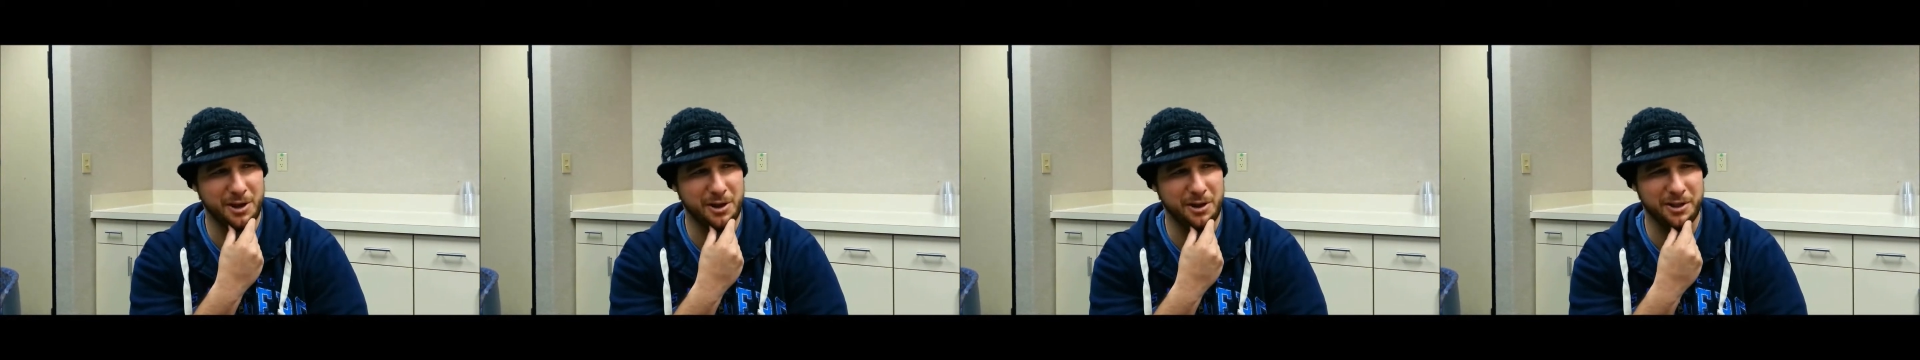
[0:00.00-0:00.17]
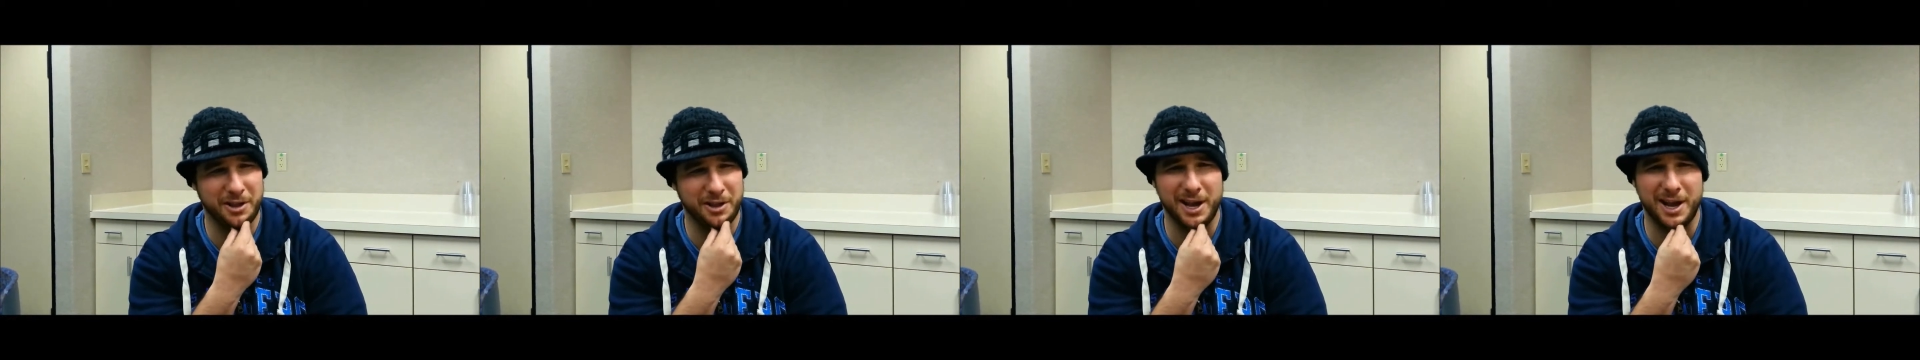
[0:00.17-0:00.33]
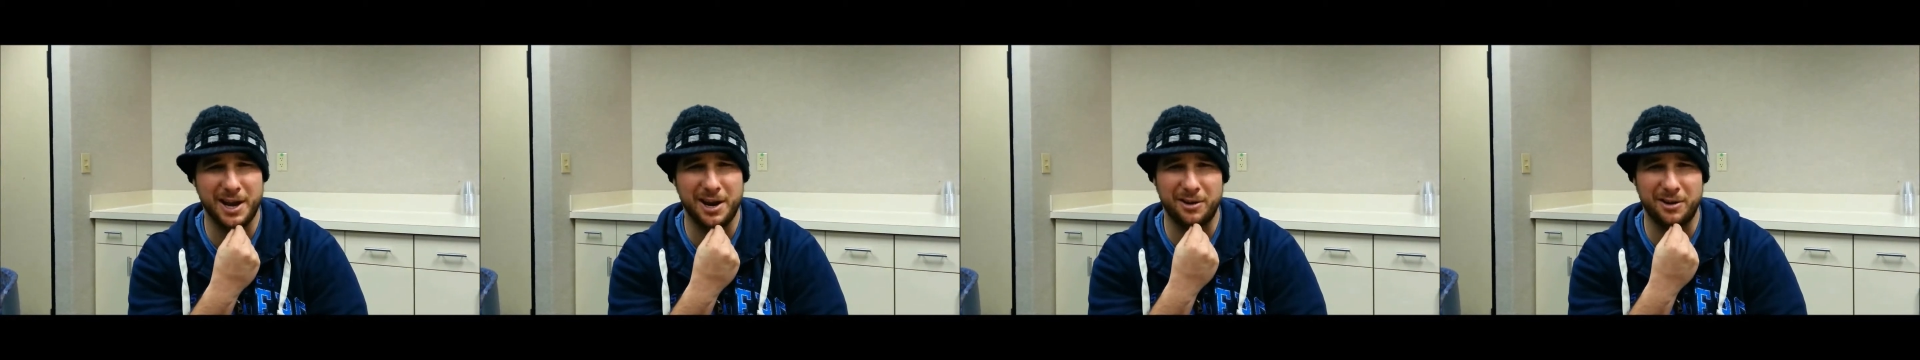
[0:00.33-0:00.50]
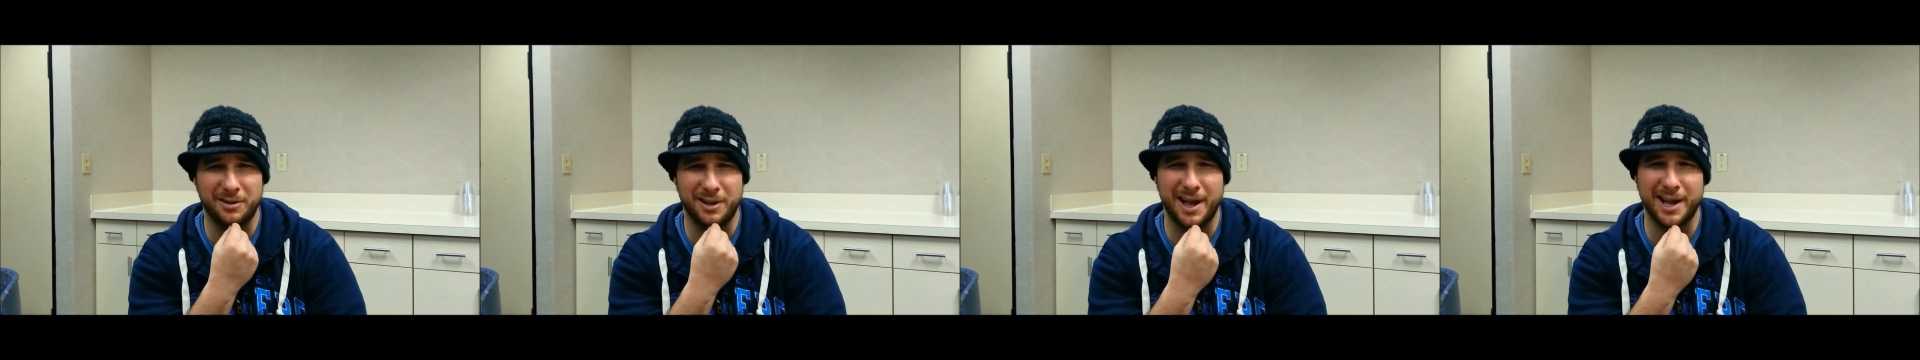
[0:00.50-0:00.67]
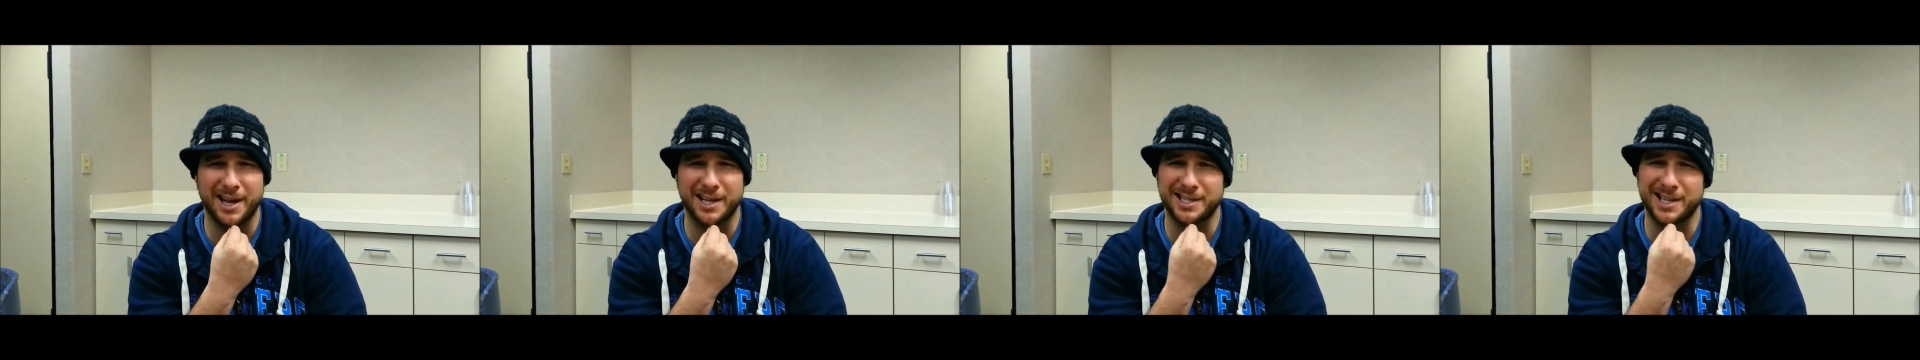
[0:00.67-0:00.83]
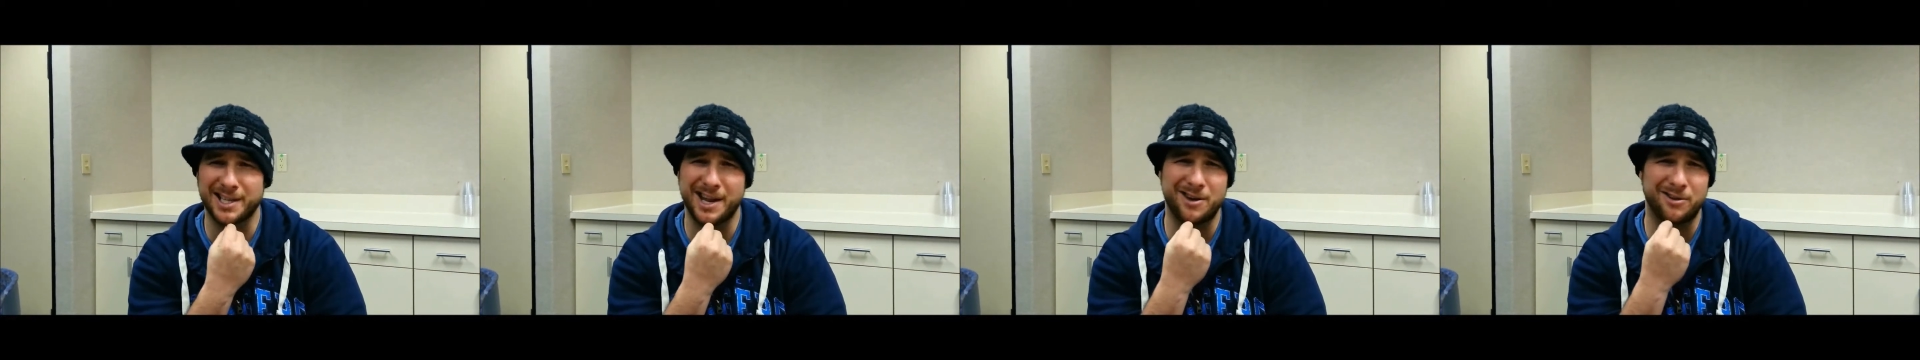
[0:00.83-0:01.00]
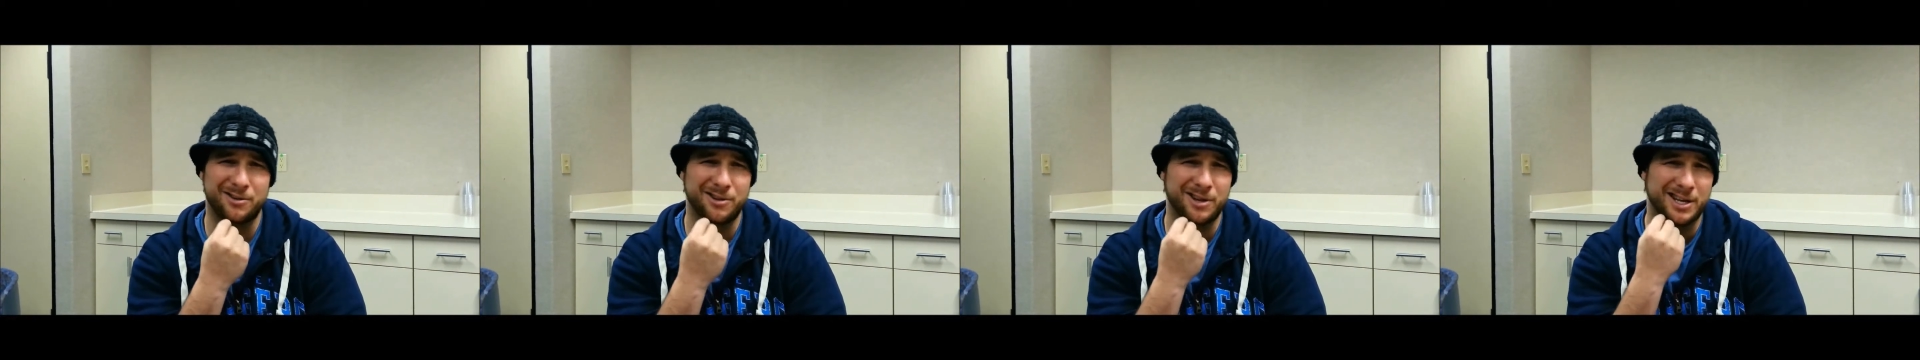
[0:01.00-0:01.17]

only thing I don't like is I don't